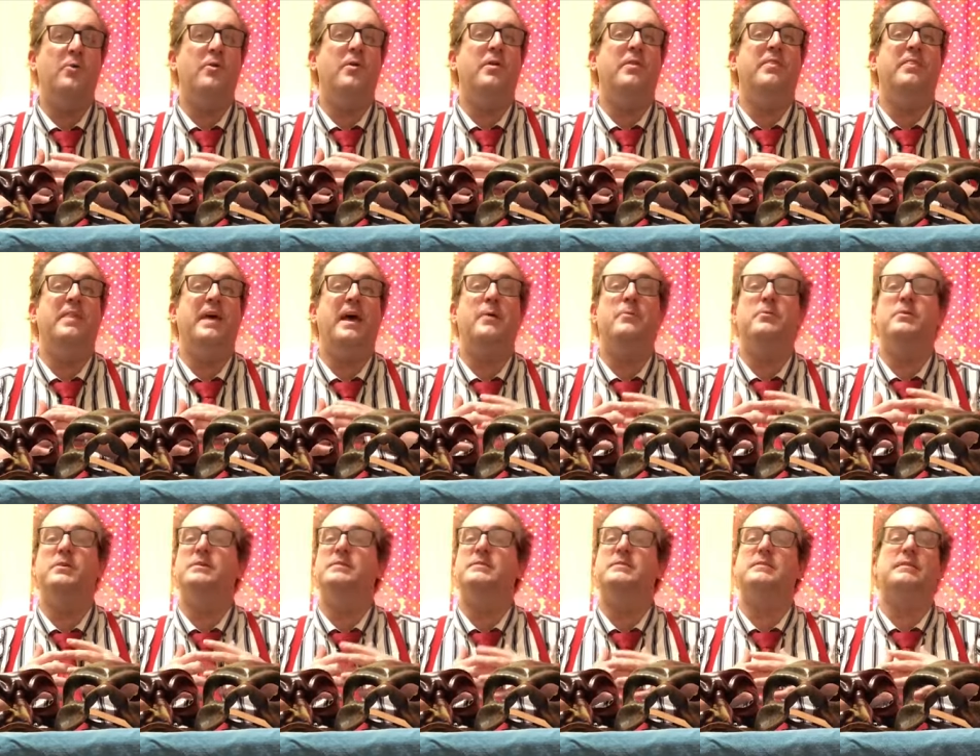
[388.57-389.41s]
there
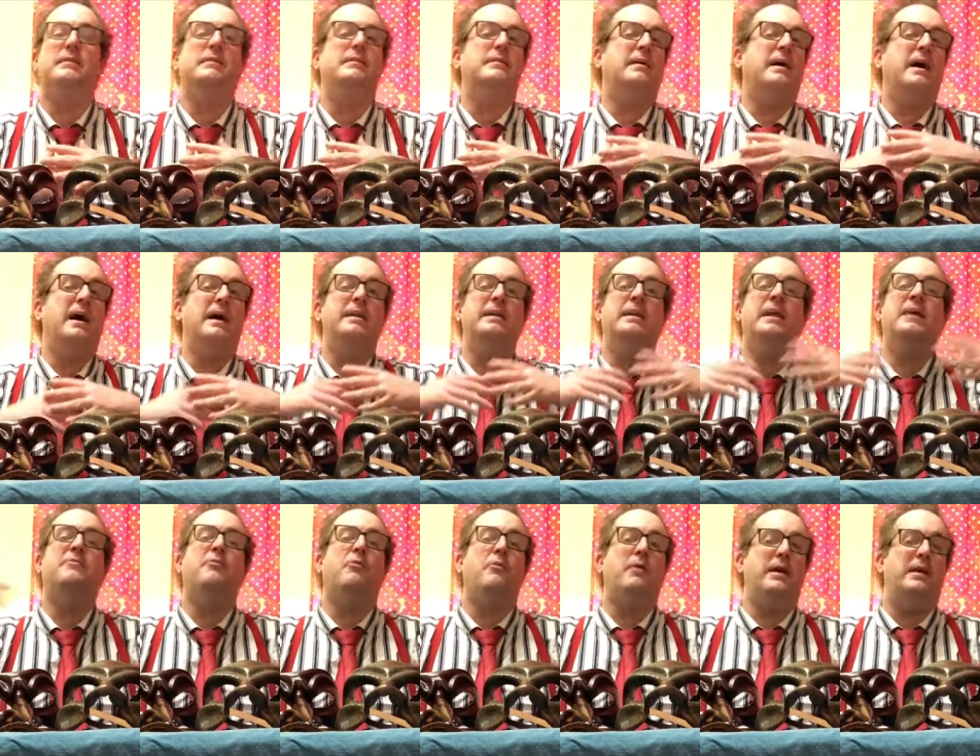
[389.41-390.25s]
was a
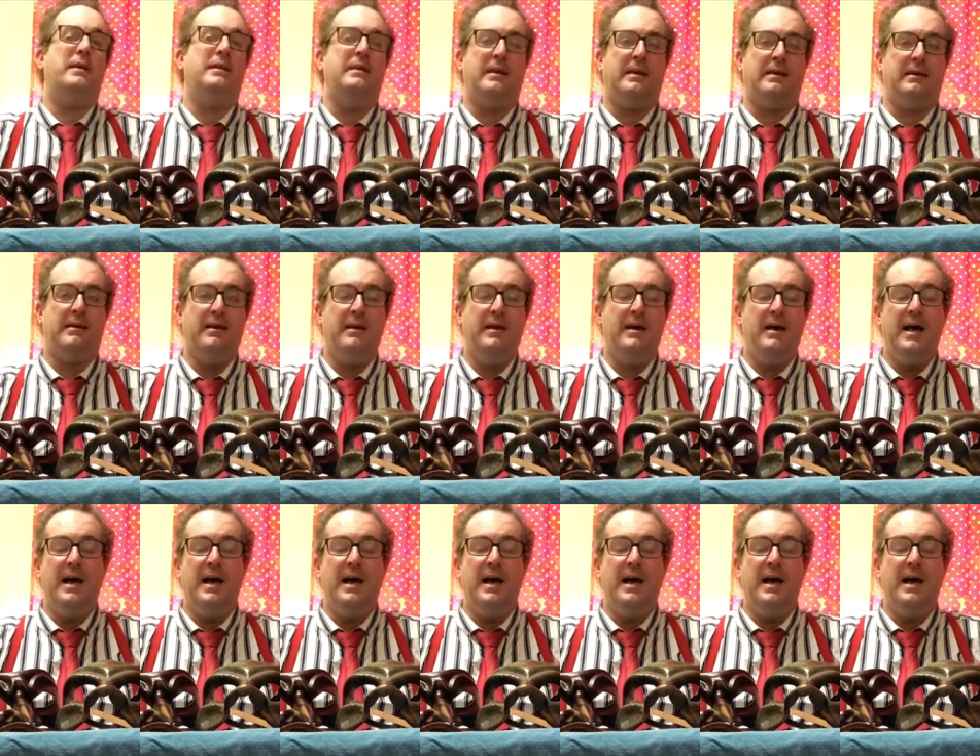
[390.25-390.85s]
never-ending